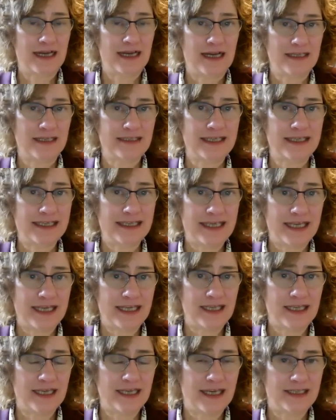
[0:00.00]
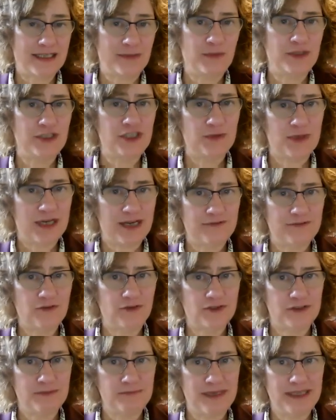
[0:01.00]
think we do have
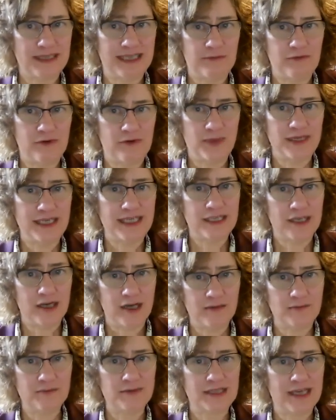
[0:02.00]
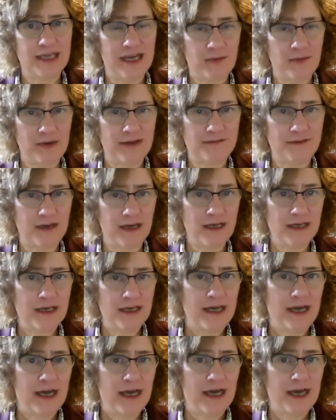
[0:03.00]
got to meet that one when it comes. However,
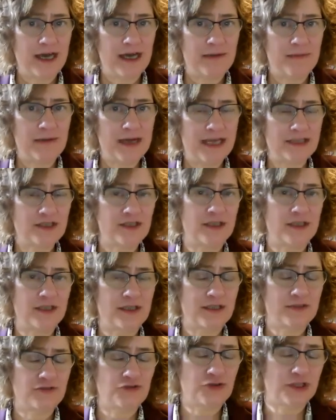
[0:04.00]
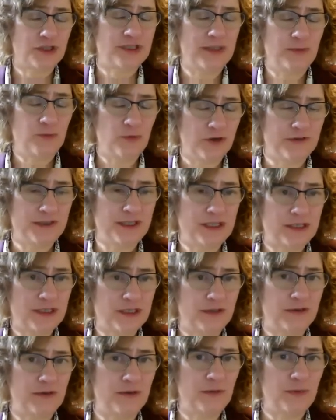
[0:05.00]
as a trust in
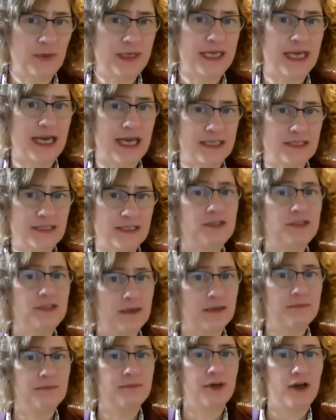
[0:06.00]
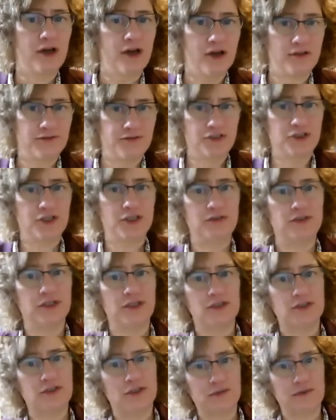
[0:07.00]
Warrington, we had a number of
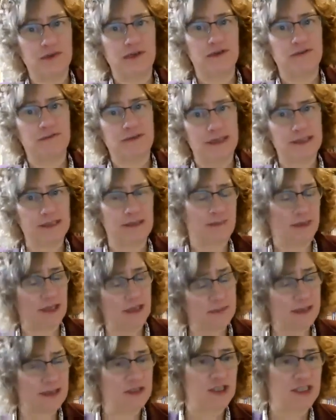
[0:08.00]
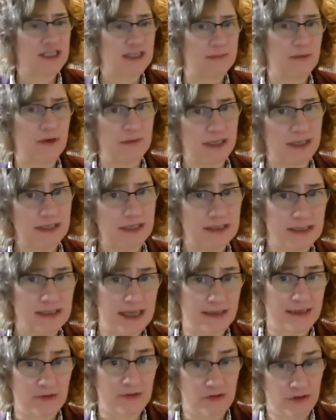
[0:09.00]
students who were affected by the Manchester bombings
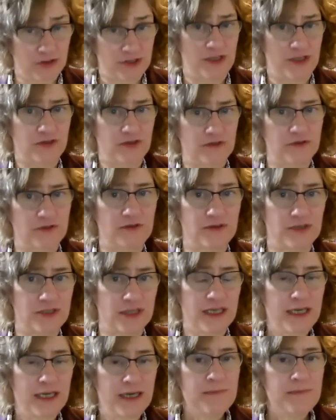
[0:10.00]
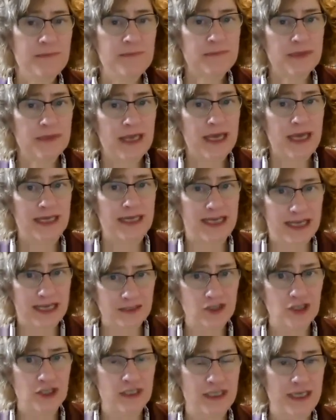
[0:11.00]
across our schools, and
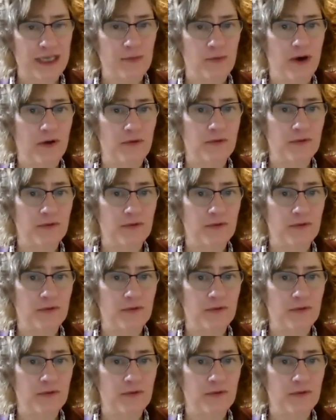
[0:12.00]
actually, what